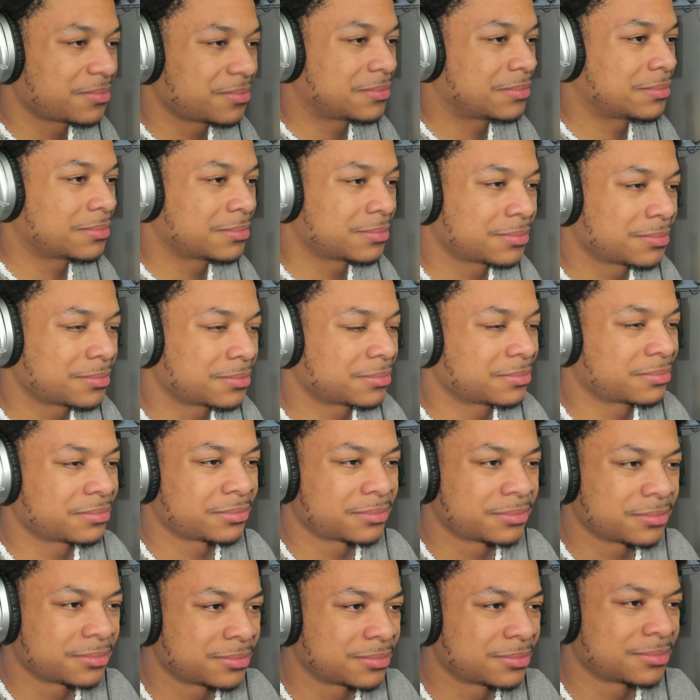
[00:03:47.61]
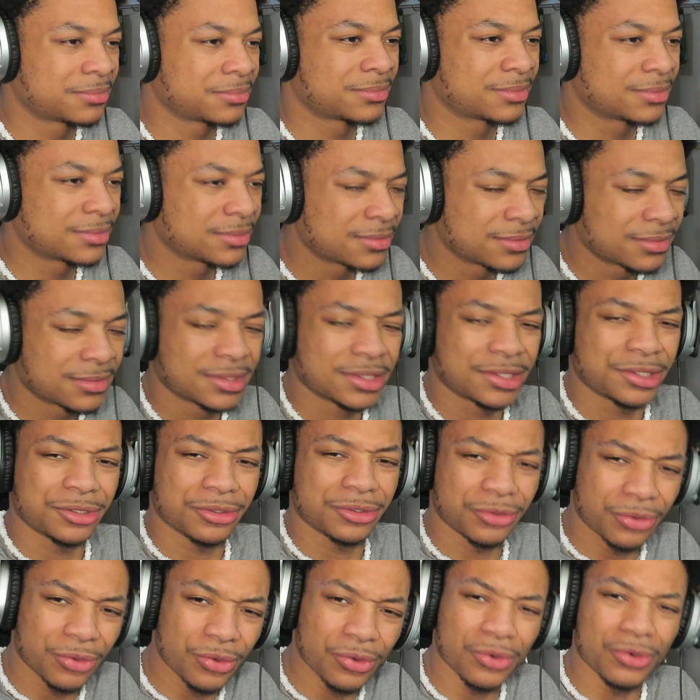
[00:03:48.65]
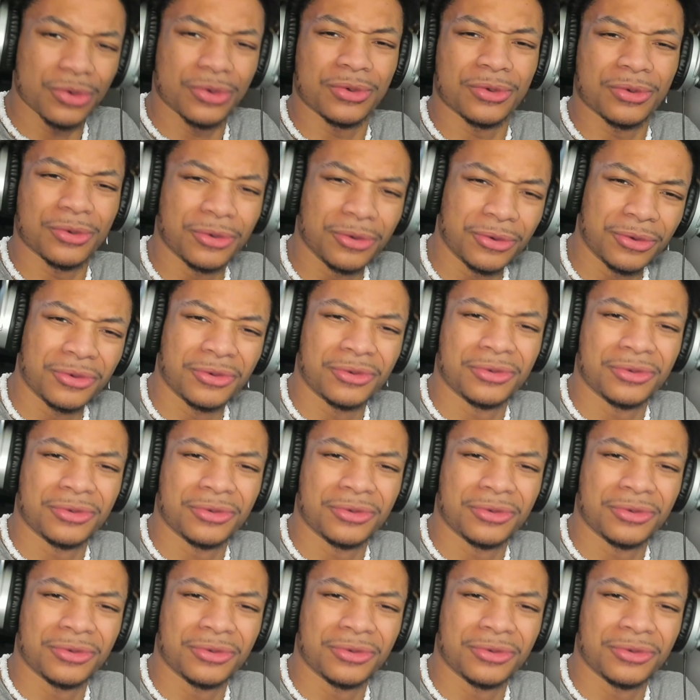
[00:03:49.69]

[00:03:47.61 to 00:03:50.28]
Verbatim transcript: long as they pockets is grease. Oh.